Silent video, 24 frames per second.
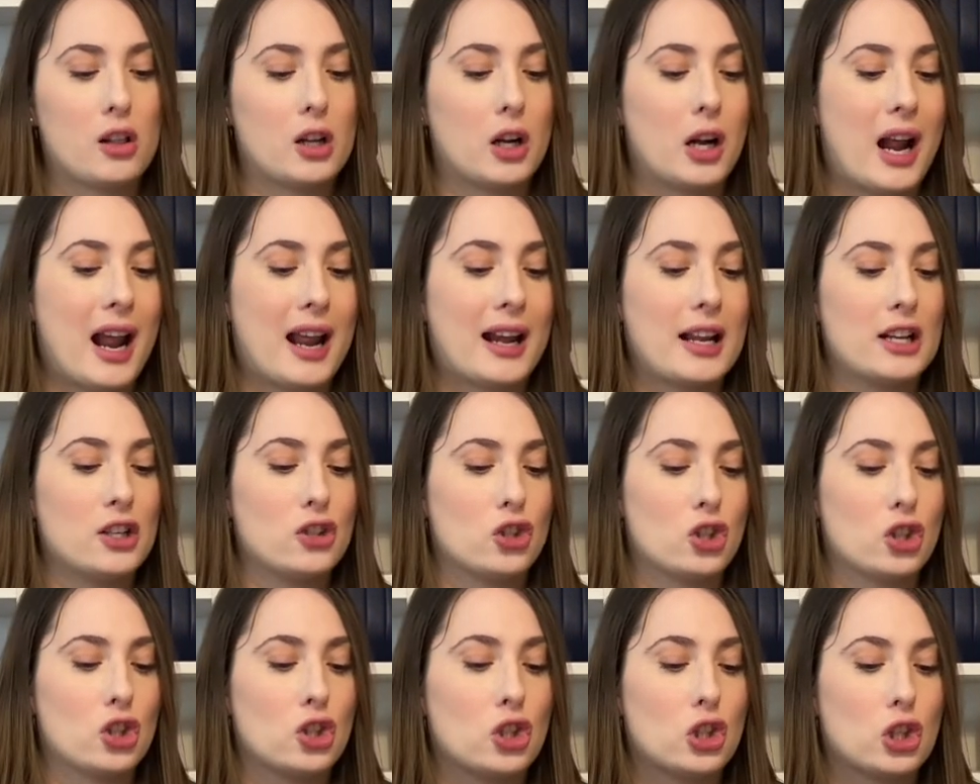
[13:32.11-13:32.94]
and I
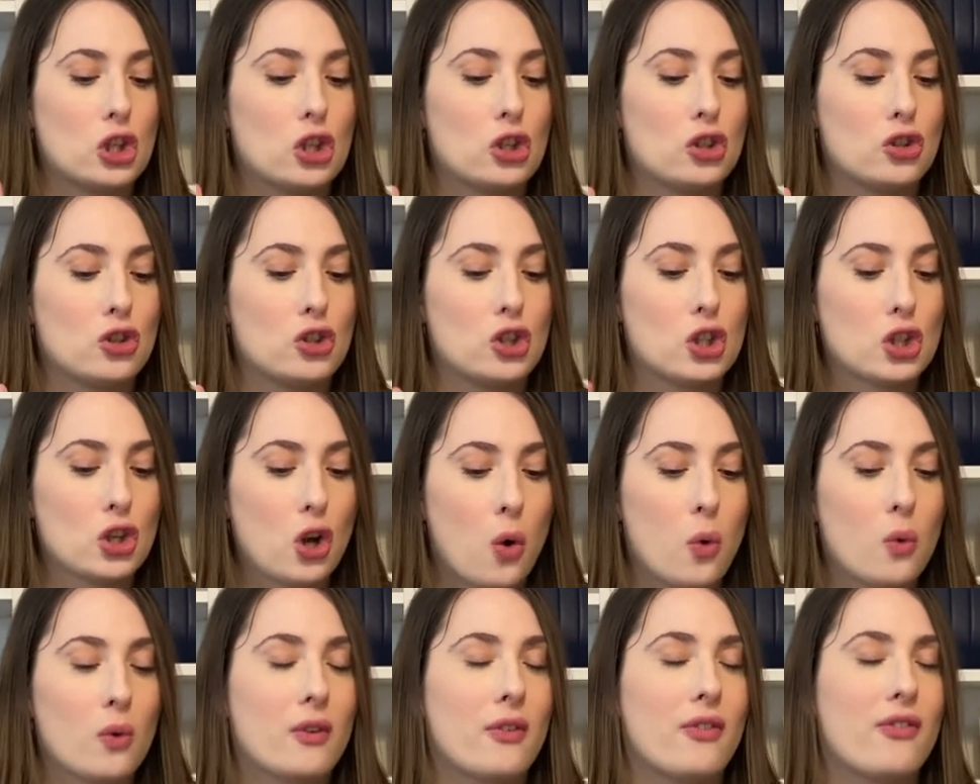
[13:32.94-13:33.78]
just
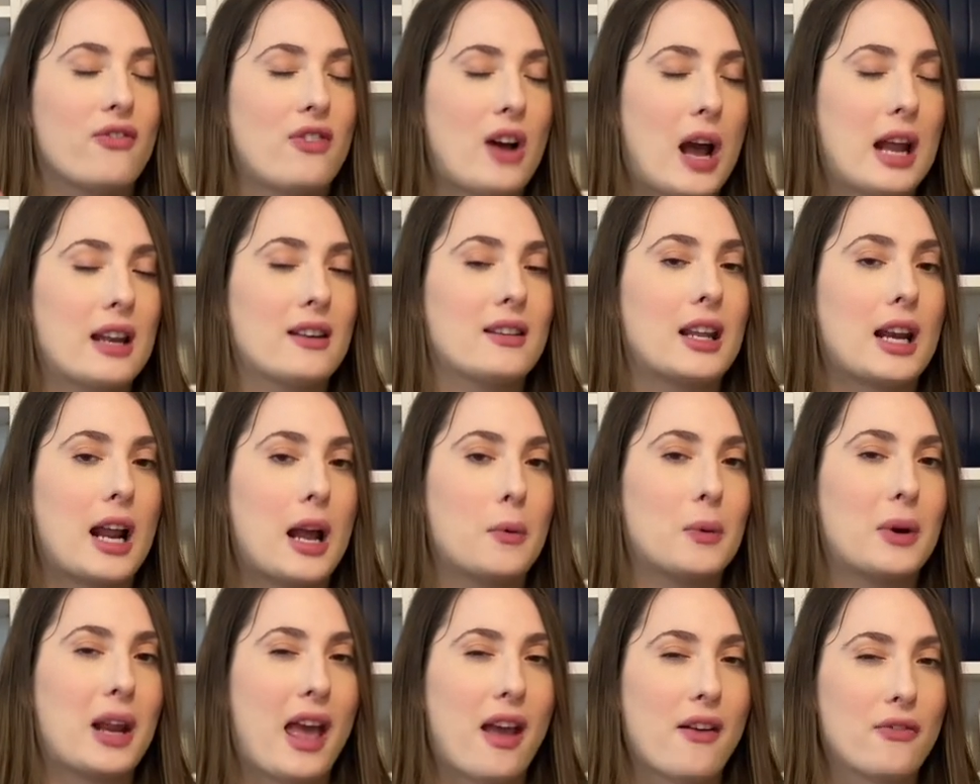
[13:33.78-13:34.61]
don't find that I would
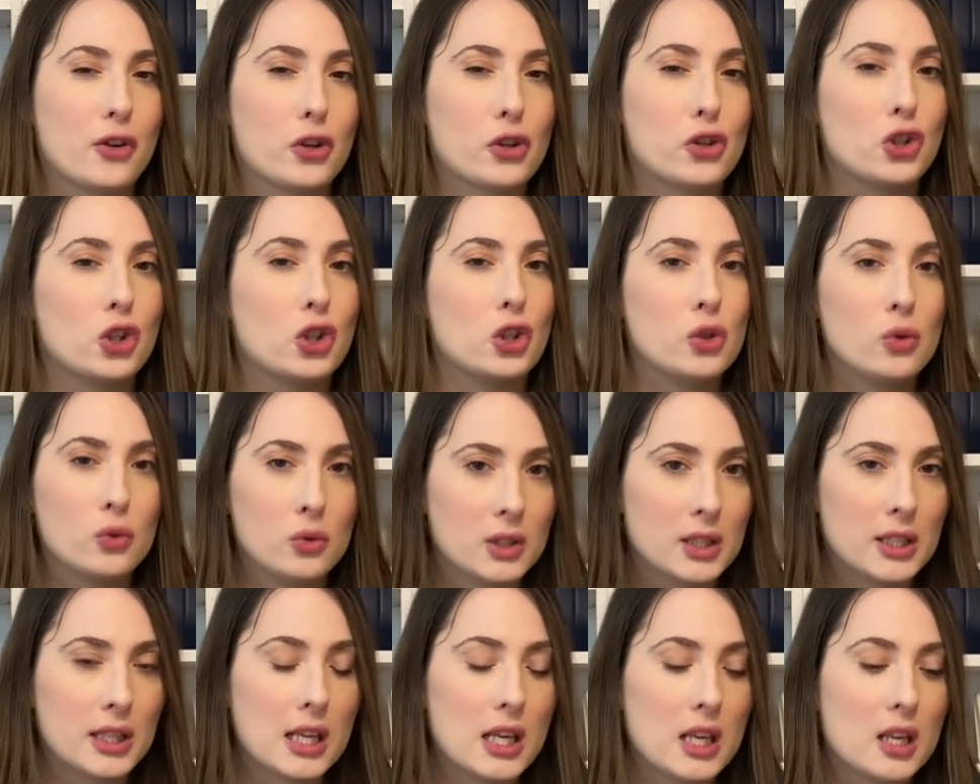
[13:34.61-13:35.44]
ever choose
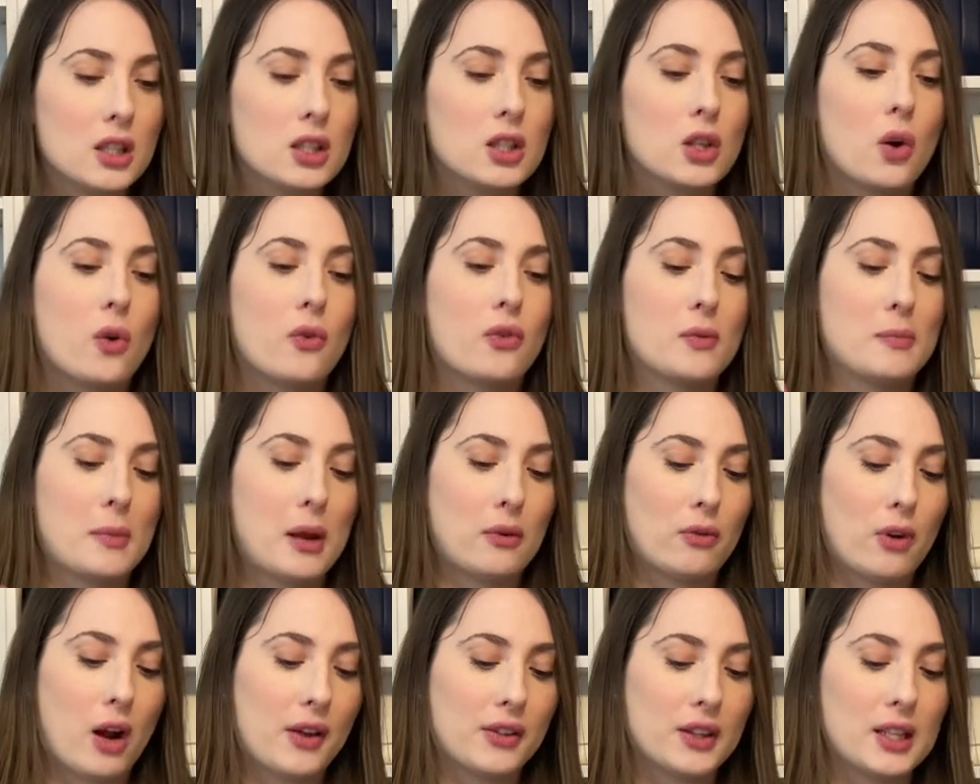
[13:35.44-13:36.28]
these over my
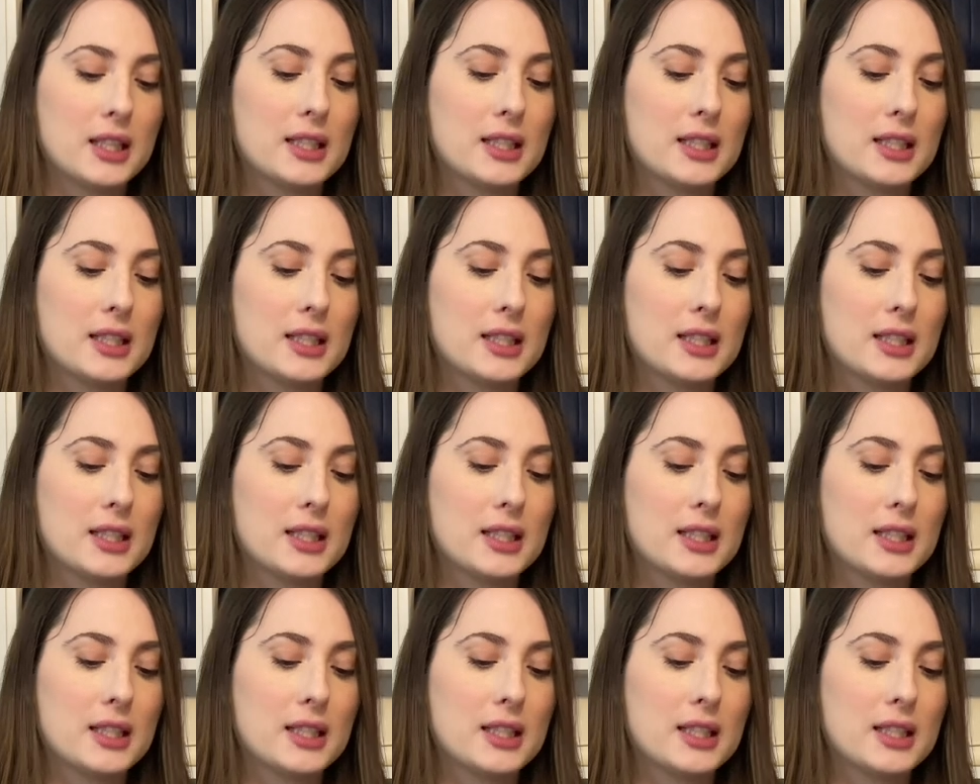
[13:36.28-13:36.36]
Rothy's.